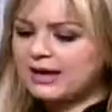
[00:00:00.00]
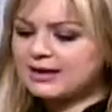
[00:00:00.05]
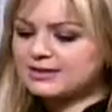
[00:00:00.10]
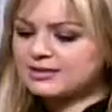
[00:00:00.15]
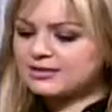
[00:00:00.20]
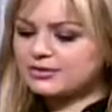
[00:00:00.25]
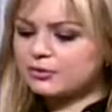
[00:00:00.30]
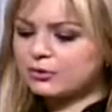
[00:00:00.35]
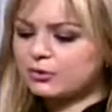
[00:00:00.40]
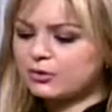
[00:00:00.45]

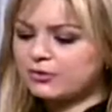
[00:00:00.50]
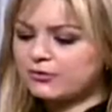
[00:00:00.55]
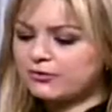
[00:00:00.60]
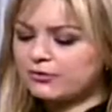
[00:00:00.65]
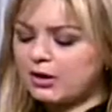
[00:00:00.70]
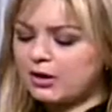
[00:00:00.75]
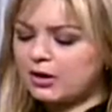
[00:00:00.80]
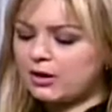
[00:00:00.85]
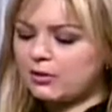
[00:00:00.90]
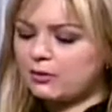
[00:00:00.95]
that
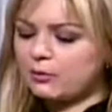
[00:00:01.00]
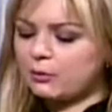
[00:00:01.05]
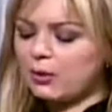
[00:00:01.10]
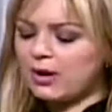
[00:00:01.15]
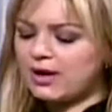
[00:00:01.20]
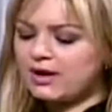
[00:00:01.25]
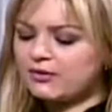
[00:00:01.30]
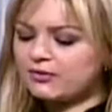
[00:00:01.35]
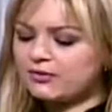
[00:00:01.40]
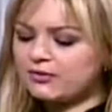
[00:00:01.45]
sort of
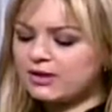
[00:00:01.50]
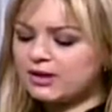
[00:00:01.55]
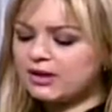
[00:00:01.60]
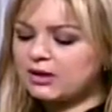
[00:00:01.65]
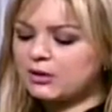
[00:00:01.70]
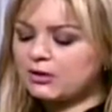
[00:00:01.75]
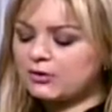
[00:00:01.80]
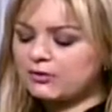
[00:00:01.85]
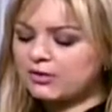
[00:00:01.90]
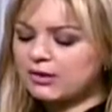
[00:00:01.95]
way of
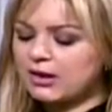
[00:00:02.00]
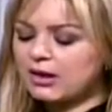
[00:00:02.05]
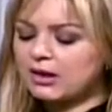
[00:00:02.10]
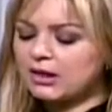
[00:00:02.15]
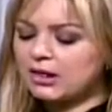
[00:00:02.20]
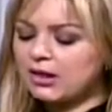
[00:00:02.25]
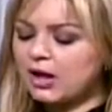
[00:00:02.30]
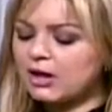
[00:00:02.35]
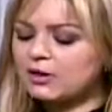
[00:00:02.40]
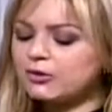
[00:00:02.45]
thinking, of
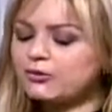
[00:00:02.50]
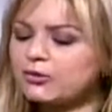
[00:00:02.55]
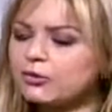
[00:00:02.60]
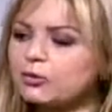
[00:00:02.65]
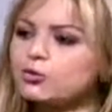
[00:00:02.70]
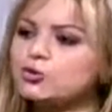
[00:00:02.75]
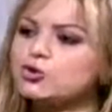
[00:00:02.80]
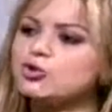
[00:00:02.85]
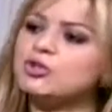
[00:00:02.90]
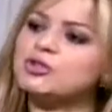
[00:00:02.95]
that line
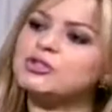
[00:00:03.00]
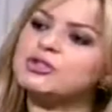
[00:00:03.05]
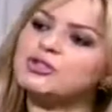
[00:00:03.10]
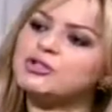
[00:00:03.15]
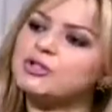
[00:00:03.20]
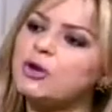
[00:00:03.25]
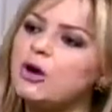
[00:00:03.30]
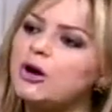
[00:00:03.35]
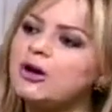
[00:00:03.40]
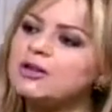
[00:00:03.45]
of thought,
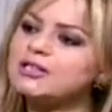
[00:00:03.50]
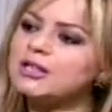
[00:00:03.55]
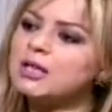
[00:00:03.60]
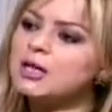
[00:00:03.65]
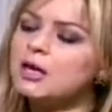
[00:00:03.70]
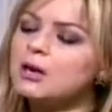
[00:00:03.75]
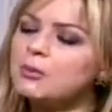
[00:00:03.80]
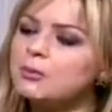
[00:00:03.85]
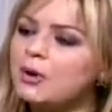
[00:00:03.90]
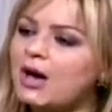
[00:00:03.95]
should
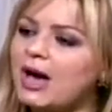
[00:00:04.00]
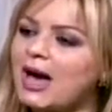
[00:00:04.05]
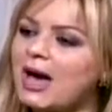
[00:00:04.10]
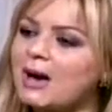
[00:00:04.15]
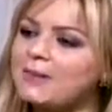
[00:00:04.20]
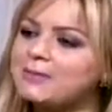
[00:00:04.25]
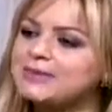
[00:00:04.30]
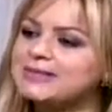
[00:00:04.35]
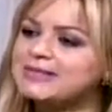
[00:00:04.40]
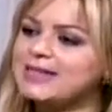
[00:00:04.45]
start
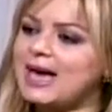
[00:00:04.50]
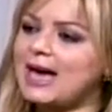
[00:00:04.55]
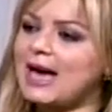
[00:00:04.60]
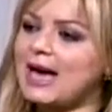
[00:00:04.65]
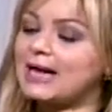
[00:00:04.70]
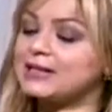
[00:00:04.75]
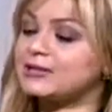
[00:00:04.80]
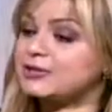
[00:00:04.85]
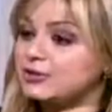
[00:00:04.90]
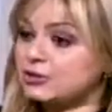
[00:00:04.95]
perhaps
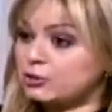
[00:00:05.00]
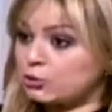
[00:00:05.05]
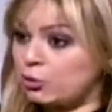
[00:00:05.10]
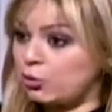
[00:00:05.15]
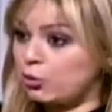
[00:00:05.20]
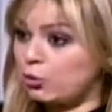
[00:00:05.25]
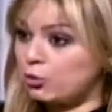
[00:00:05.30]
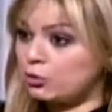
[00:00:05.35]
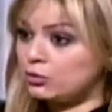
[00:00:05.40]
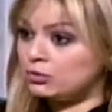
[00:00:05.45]
at
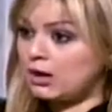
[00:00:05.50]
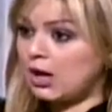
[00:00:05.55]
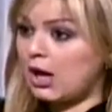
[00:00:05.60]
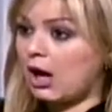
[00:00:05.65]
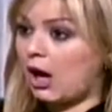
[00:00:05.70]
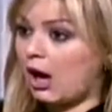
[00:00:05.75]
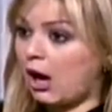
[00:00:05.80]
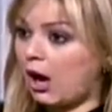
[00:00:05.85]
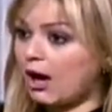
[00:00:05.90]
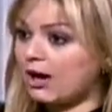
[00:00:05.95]

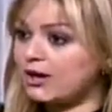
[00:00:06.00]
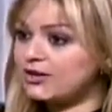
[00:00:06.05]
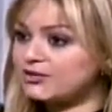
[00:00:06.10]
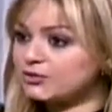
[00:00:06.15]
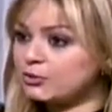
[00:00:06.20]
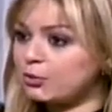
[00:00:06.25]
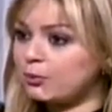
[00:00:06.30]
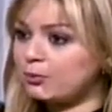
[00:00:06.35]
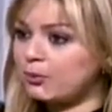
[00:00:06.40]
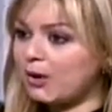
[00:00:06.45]
school, at
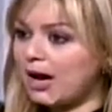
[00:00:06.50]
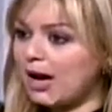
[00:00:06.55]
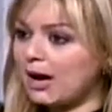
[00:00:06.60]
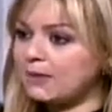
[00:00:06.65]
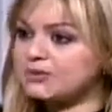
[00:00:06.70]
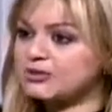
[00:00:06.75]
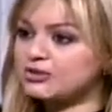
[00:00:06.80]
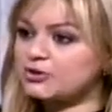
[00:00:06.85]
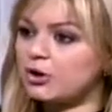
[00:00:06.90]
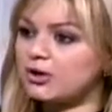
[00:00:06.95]
high school,
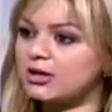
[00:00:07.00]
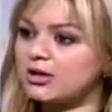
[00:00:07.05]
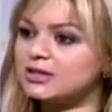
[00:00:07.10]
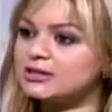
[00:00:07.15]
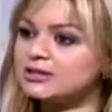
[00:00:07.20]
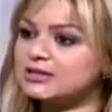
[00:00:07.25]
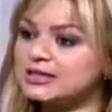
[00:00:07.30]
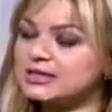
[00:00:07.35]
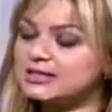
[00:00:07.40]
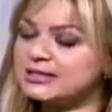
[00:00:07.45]
perhaps
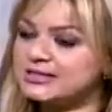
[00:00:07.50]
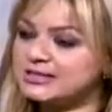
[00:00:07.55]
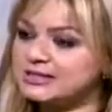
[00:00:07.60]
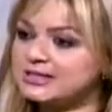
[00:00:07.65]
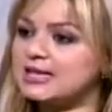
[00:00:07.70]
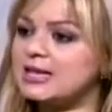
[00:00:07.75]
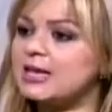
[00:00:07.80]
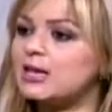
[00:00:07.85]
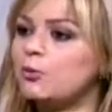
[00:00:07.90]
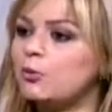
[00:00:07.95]
starting to
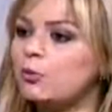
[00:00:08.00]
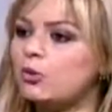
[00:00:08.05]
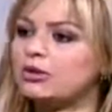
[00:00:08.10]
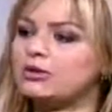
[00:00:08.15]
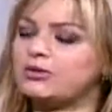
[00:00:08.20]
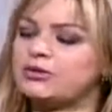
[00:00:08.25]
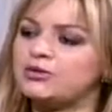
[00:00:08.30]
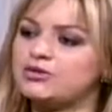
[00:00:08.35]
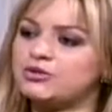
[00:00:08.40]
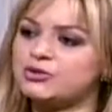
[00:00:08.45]
see
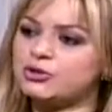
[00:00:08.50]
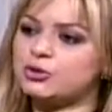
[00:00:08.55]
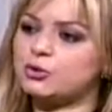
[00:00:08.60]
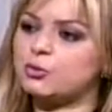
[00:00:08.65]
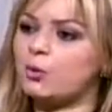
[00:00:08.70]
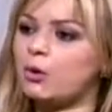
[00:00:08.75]
what